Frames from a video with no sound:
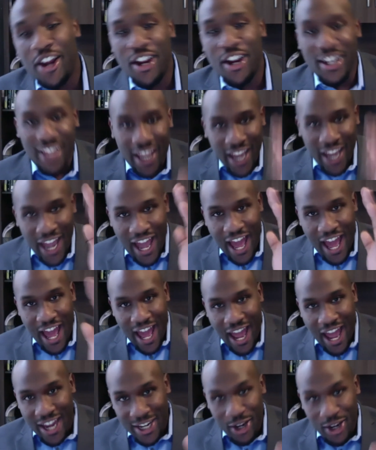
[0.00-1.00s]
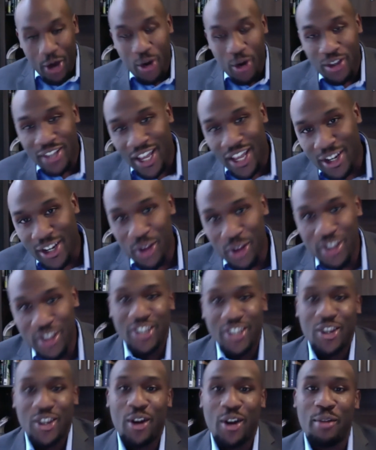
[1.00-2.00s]
You're like, I know it. I know this is
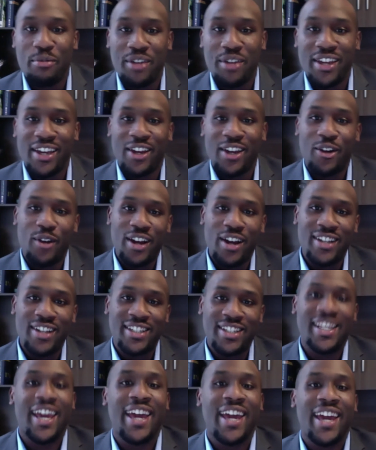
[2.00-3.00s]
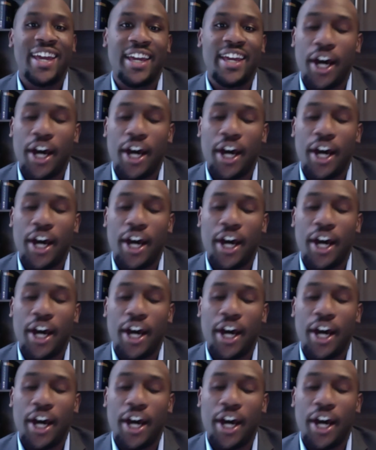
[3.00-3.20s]
gonna be a crazy day.